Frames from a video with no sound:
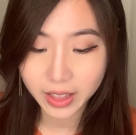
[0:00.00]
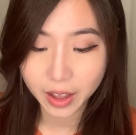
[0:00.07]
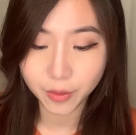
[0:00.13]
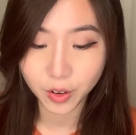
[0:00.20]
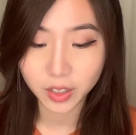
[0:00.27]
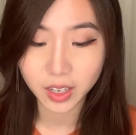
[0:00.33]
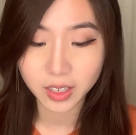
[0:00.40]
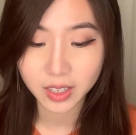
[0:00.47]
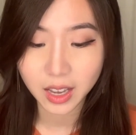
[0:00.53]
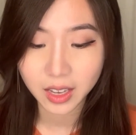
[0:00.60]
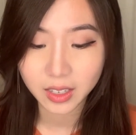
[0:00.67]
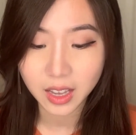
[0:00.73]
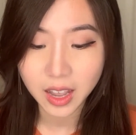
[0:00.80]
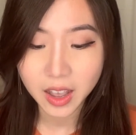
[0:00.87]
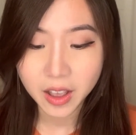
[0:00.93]
that verse, it
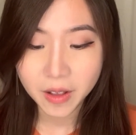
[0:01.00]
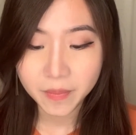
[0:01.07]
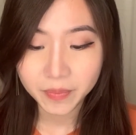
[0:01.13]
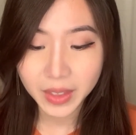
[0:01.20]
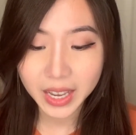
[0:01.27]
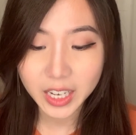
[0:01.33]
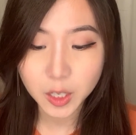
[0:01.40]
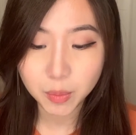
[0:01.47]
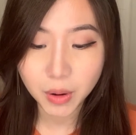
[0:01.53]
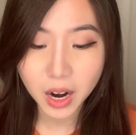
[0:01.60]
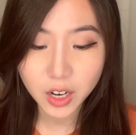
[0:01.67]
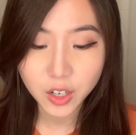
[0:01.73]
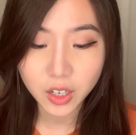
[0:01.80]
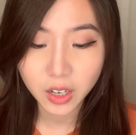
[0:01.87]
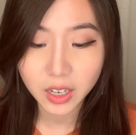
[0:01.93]
says that
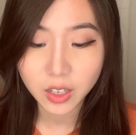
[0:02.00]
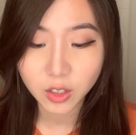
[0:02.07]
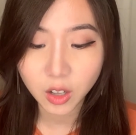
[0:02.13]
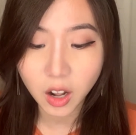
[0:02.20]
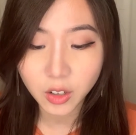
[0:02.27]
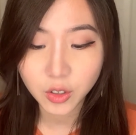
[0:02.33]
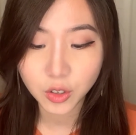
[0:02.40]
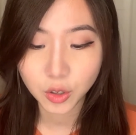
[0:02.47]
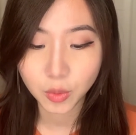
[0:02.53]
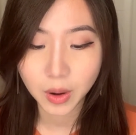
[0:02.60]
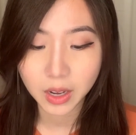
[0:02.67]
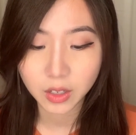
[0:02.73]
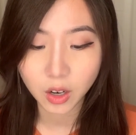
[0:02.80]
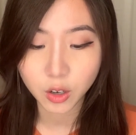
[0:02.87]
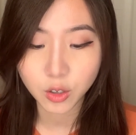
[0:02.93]
his thoughts to
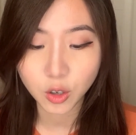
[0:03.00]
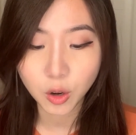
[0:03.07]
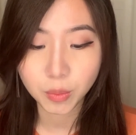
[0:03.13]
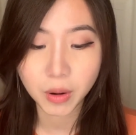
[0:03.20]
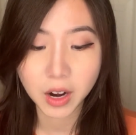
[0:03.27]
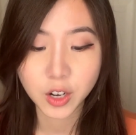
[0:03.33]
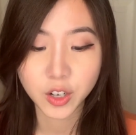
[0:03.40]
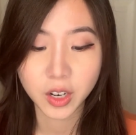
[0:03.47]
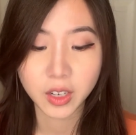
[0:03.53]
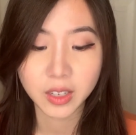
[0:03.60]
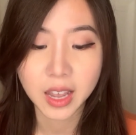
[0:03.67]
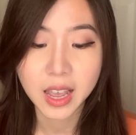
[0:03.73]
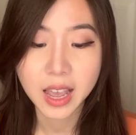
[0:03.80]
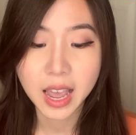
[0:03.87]
us are so precious